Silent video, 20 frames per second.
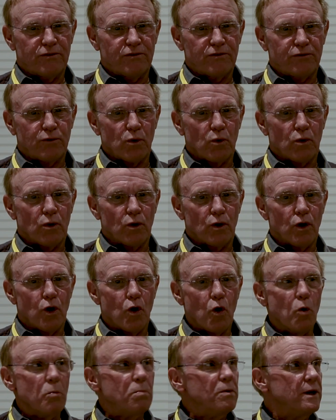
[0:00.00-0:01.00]
store
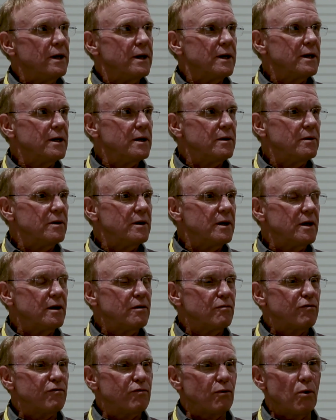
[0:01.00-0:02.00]
opening
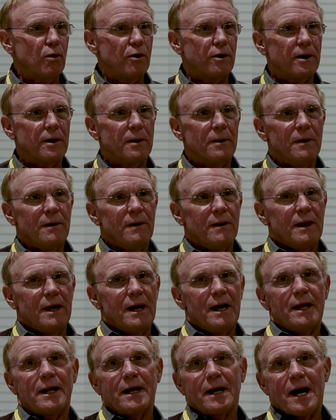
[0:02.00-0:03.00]
in Florida,
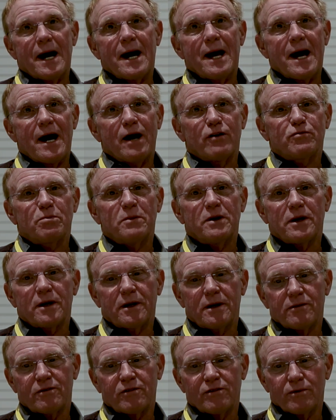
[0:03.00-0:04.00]
and a guy asked me
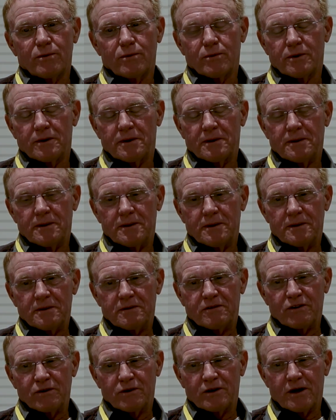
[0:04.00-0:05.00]

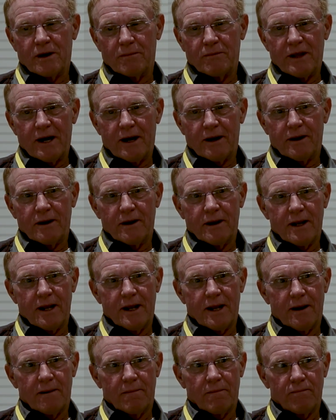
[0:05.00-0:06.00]
to come down
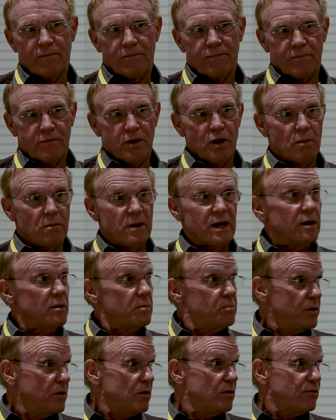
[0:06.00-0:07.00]
and you know, make an
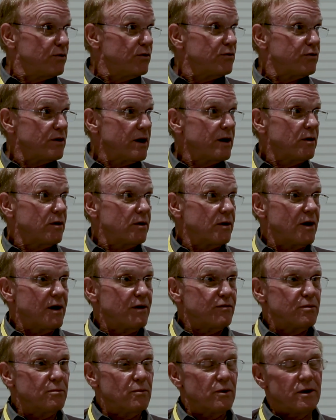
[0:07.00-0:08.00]
appearance and sign
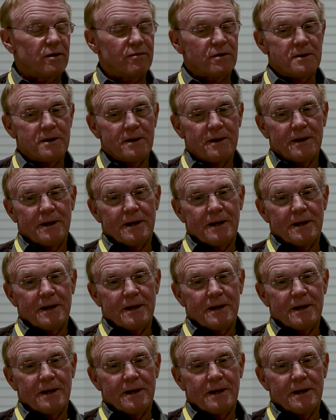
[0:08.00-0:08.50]
autographs and whatever.